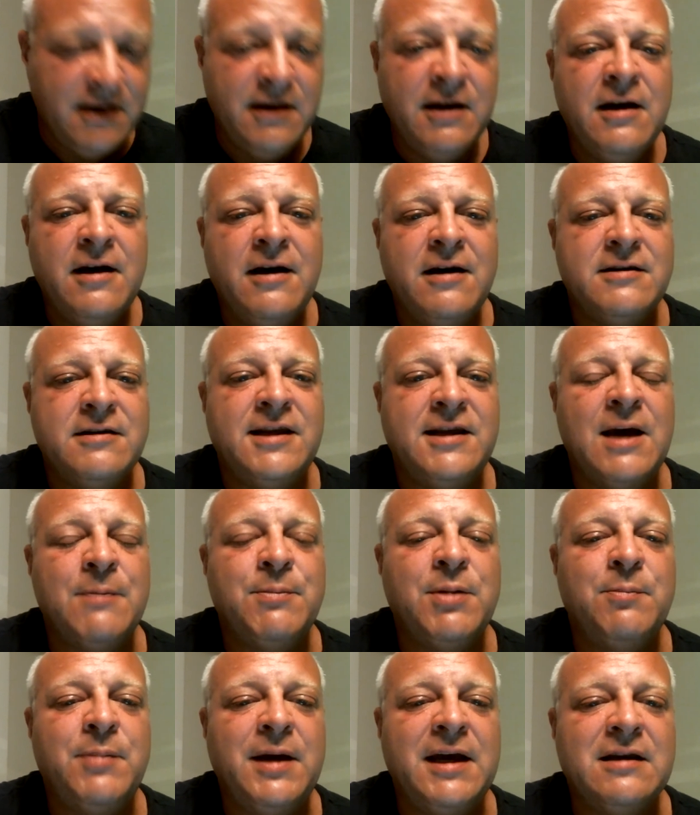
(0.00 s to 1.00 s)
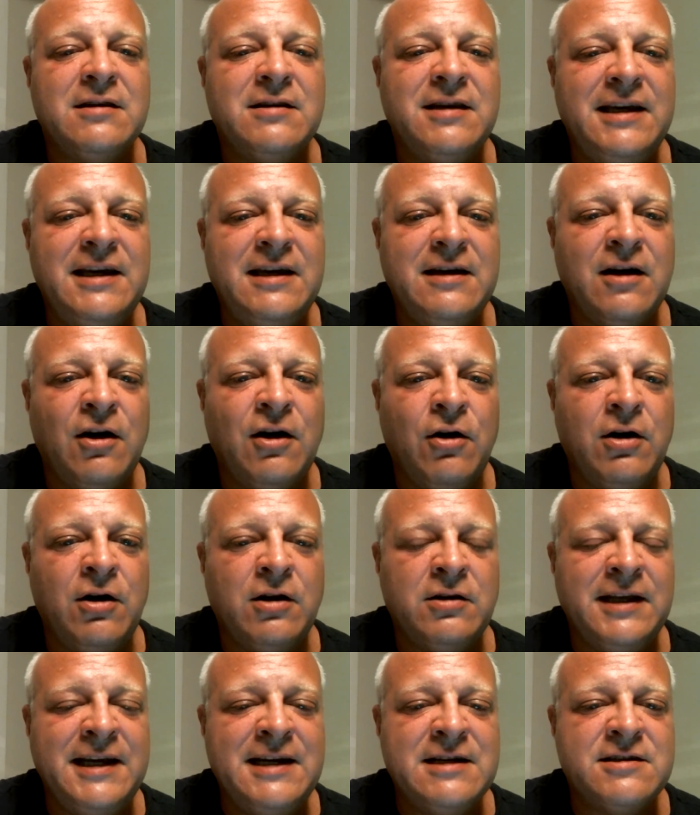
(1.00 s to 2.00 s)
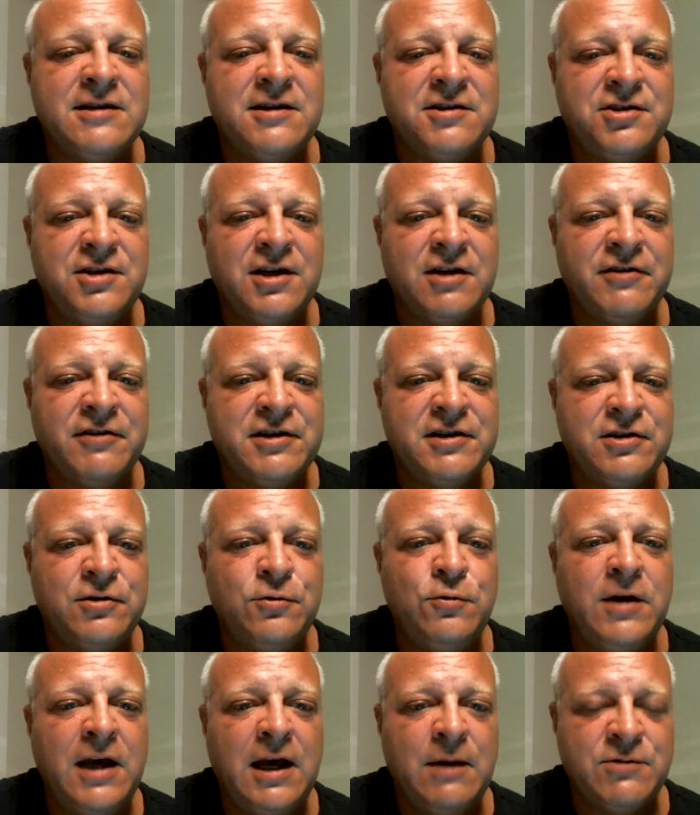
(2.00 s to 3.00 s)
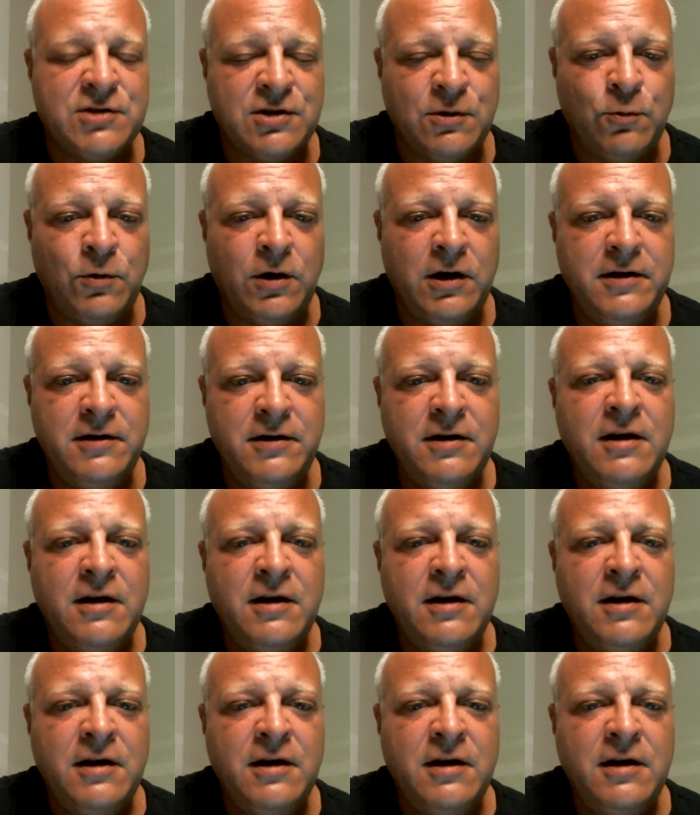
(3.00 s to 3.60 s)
Tampa Bay leads the series 2-1,